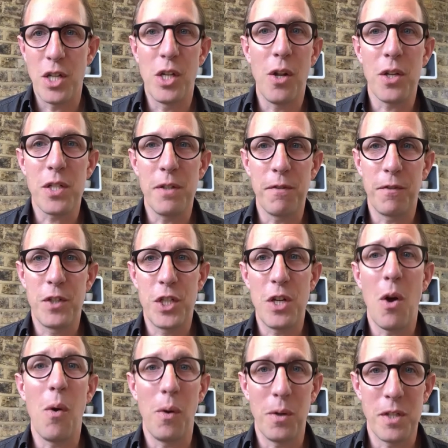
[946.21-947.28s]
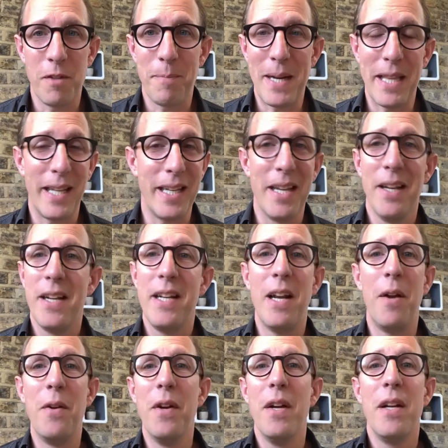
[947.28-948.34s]
Lots of songs have been,
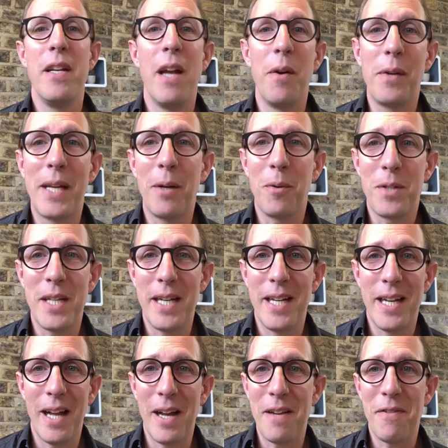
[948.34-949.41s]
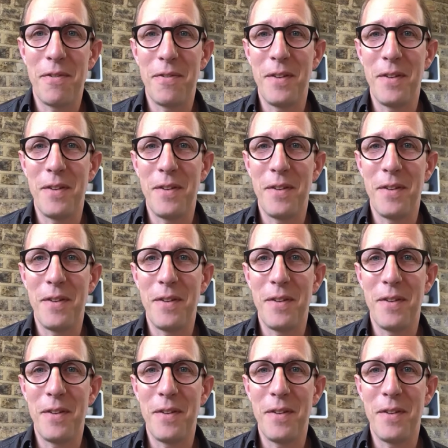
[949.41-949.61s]
no guilt in life,